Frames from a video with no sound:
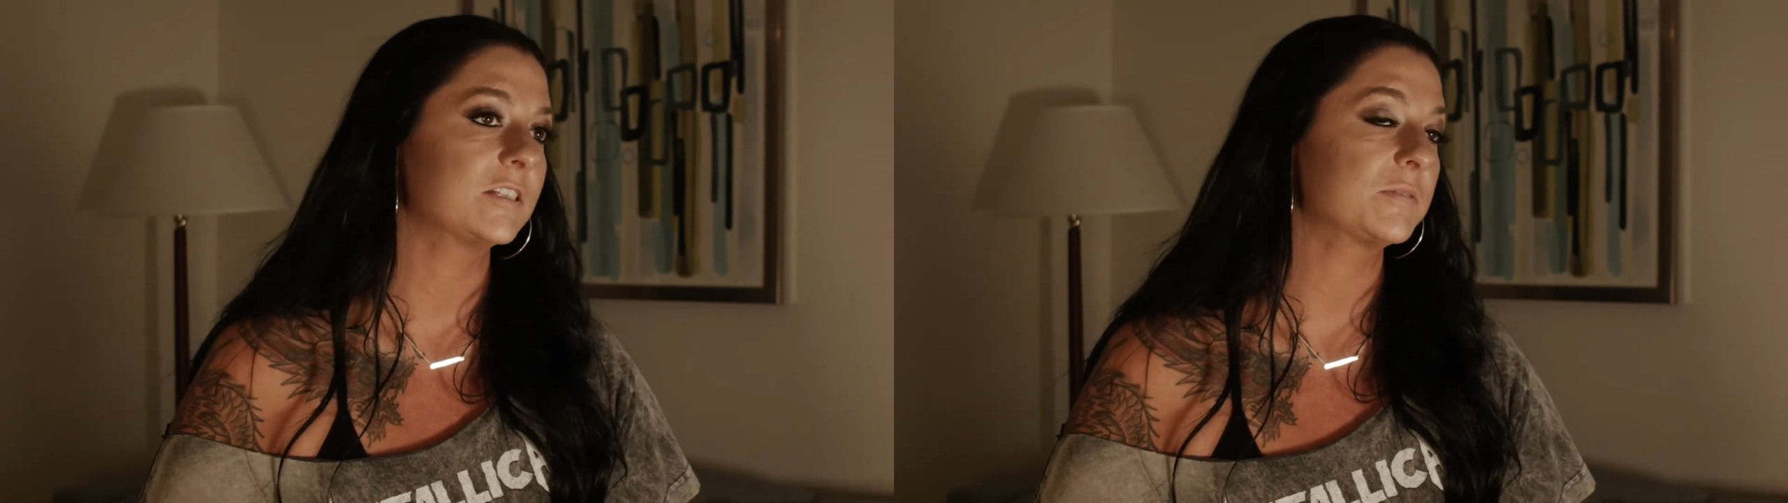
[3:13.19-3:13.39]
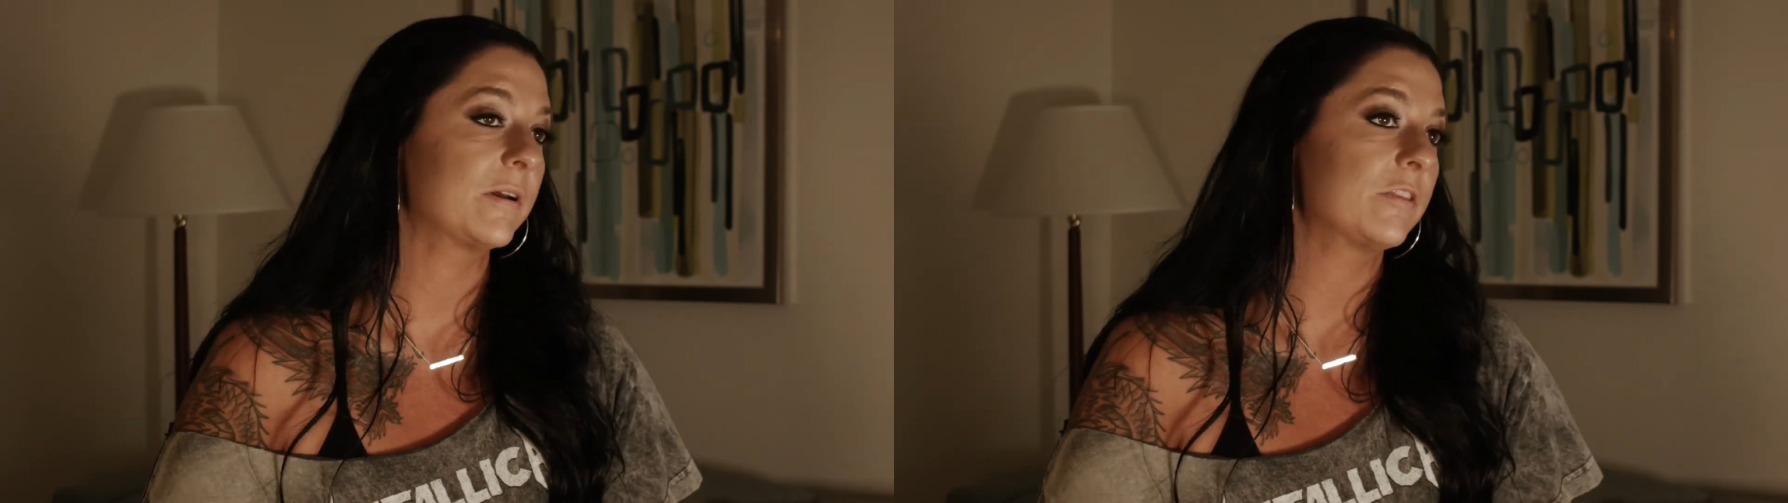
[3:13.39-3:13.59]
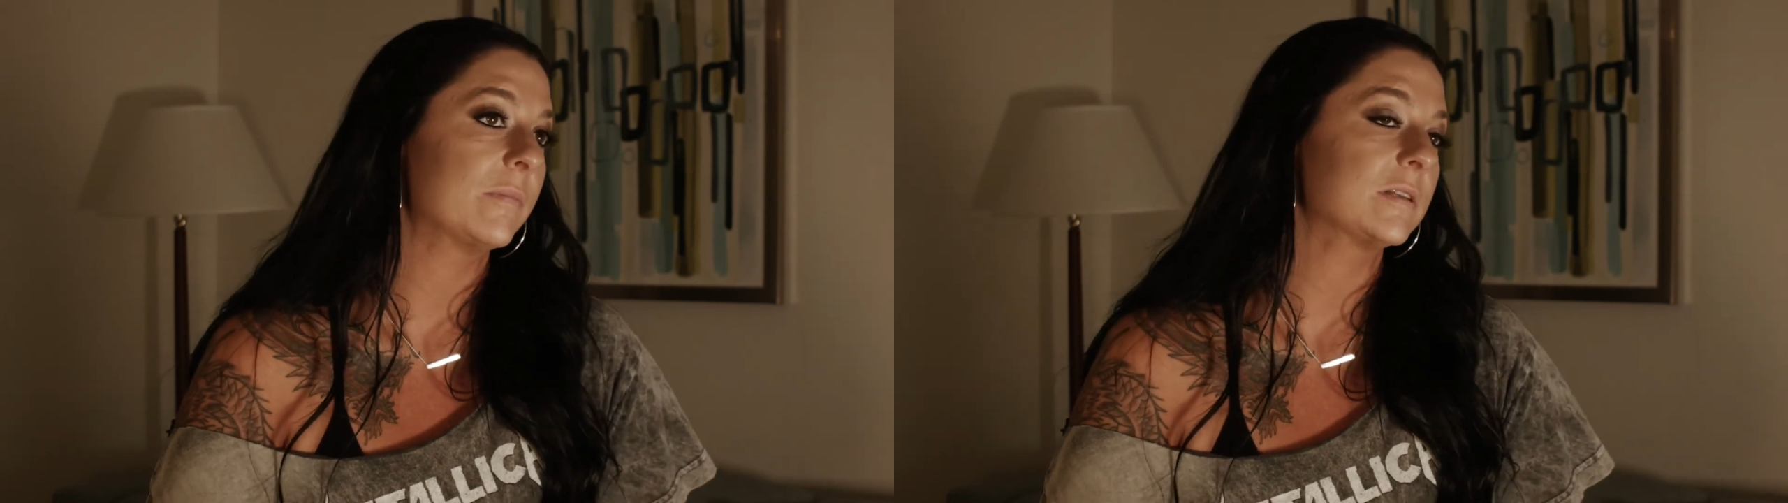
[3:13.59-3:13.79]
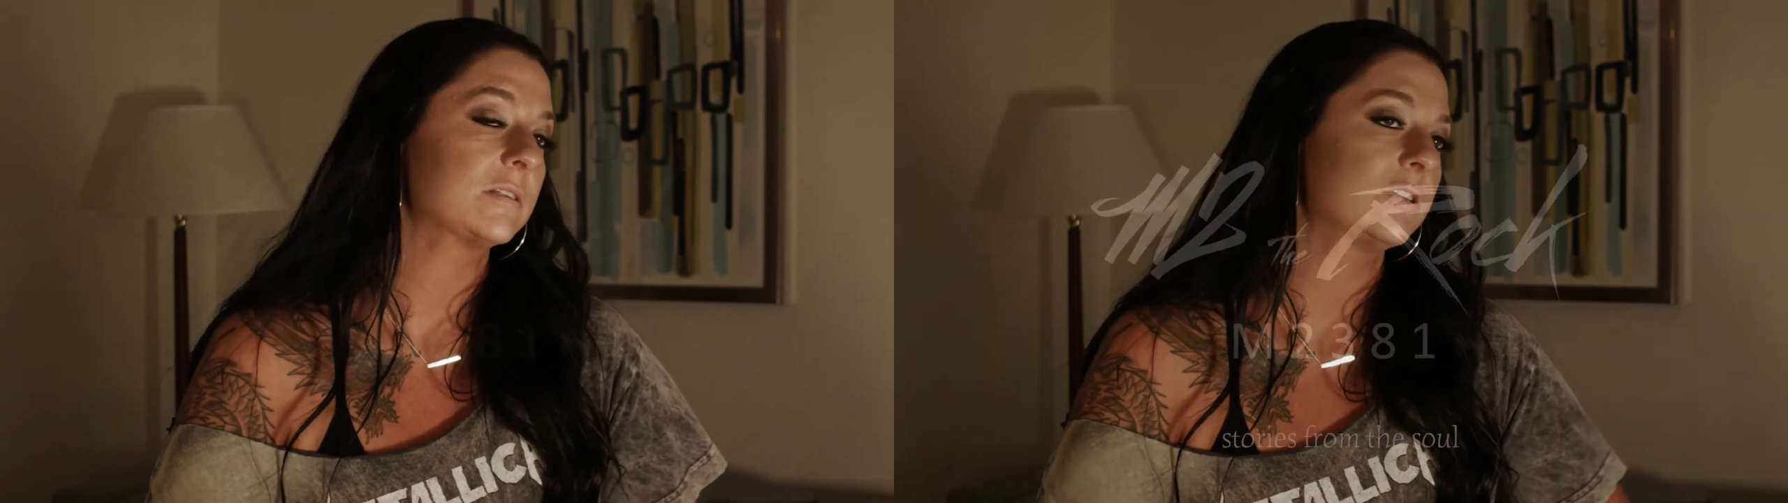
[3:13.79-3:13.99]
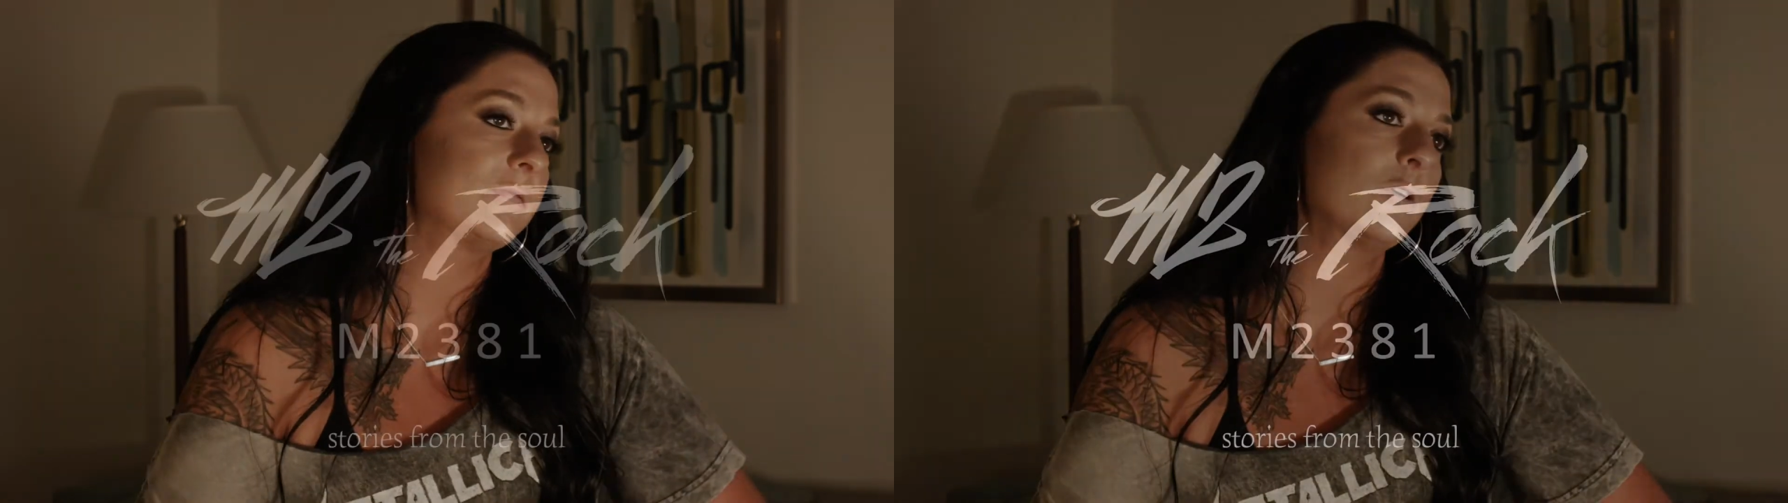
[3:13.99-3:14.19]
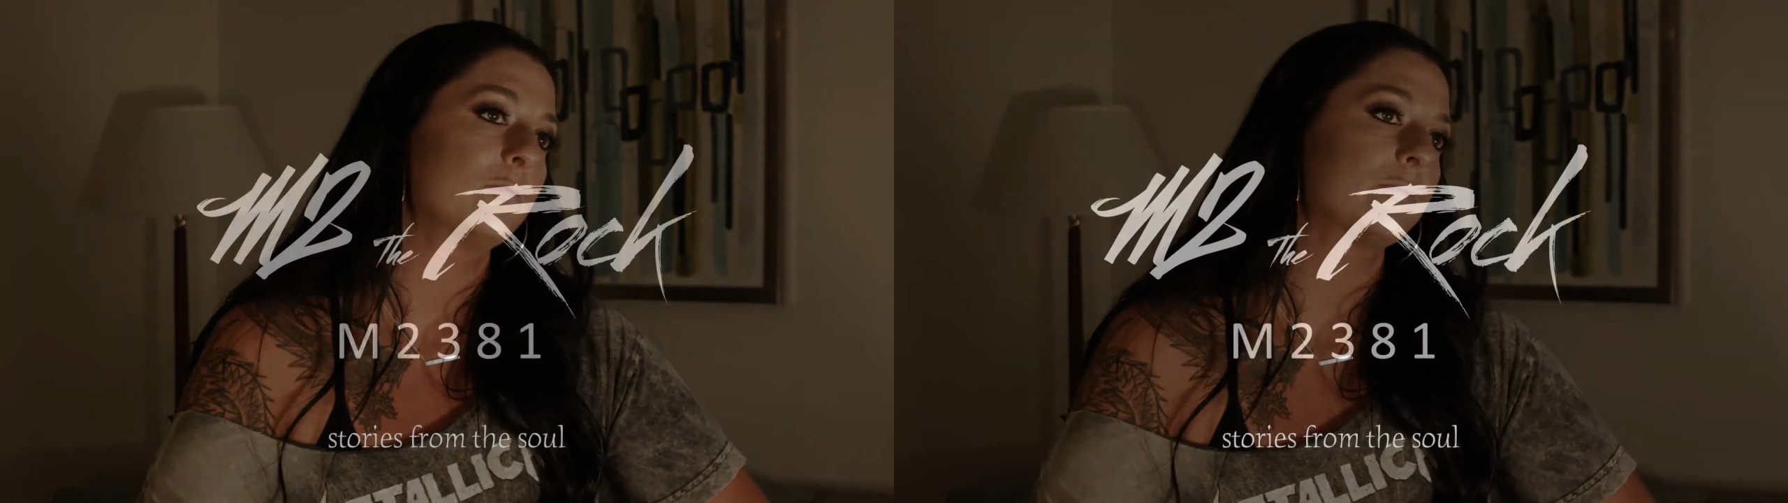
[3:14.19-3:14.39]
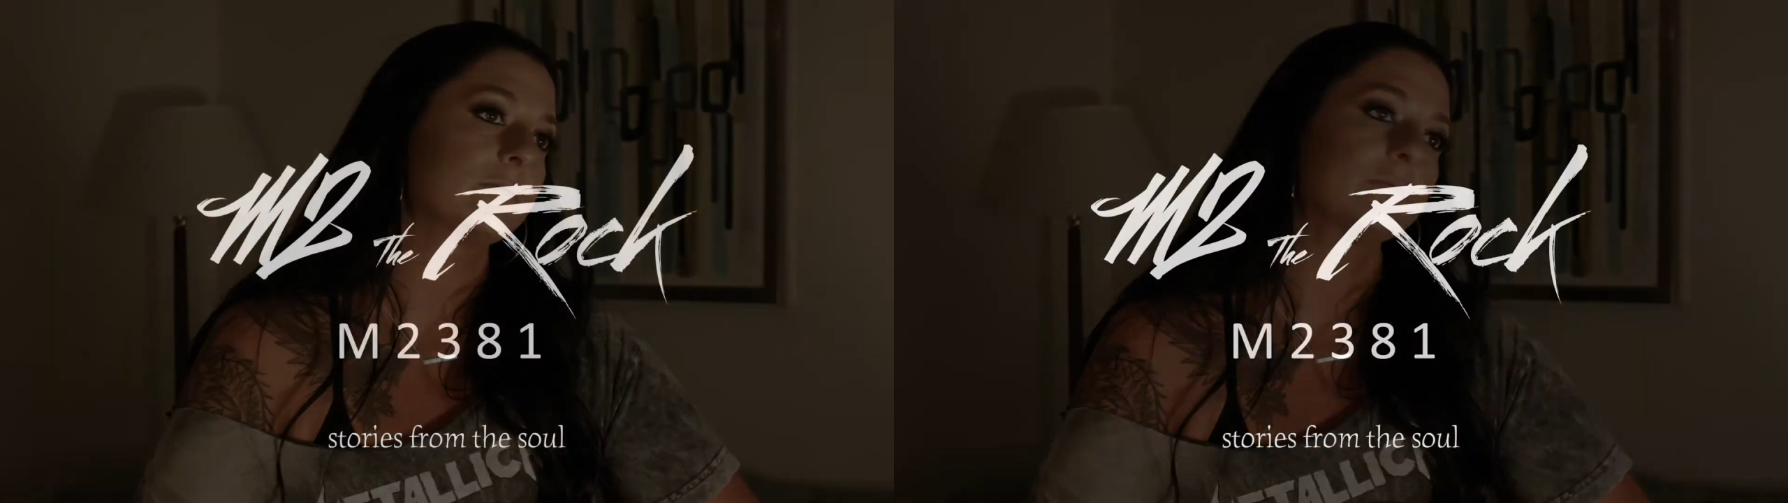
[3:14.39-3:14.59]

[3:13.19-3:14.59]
and spread the message of hope.